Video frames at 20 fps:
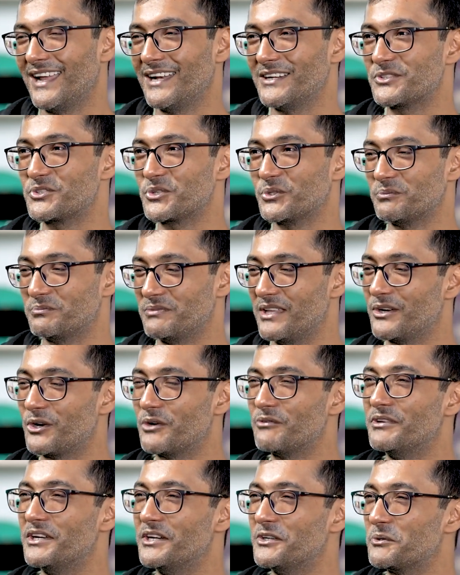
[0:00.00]
and so they're
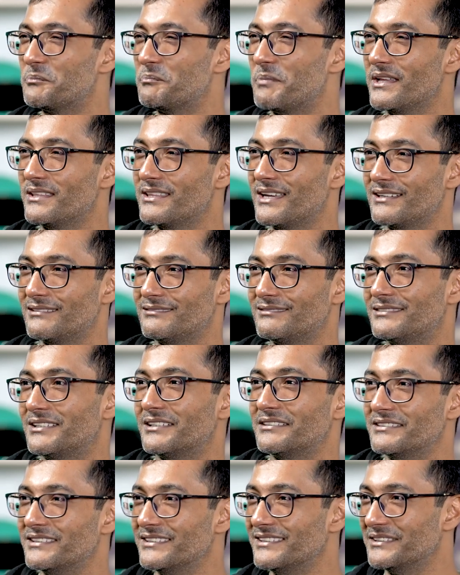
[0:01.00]
not willing to pay that
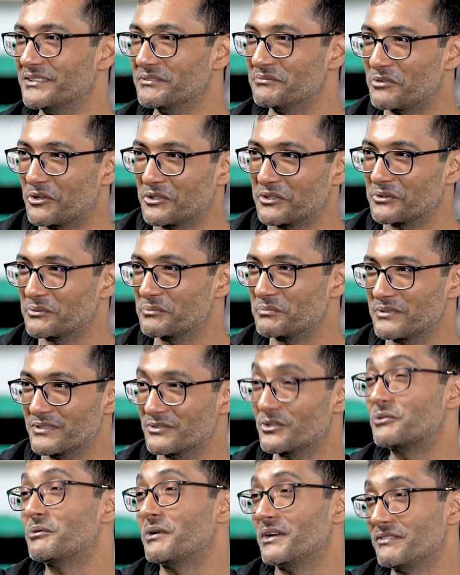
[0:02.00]
30, 40 rupees
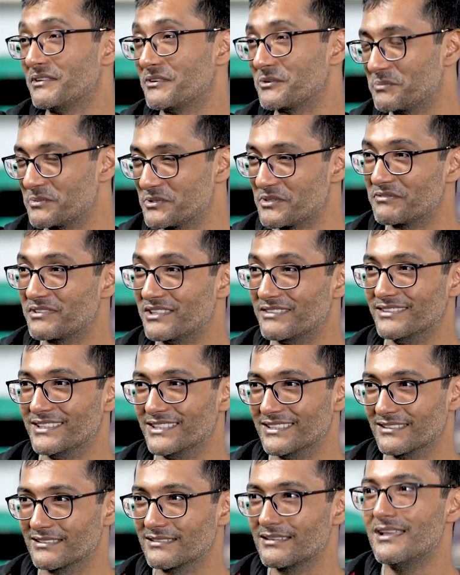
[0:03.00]
or 25 rupees of
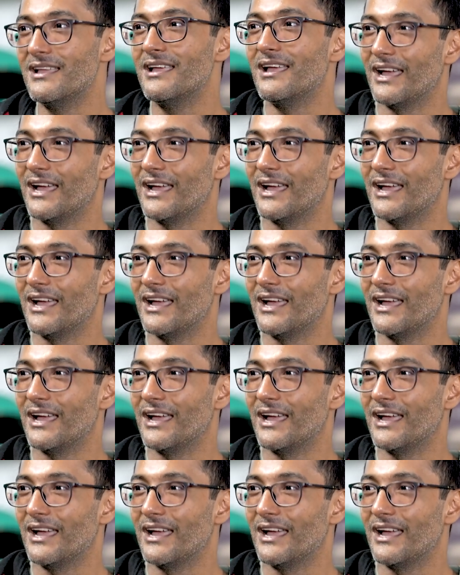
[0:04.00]
convenience.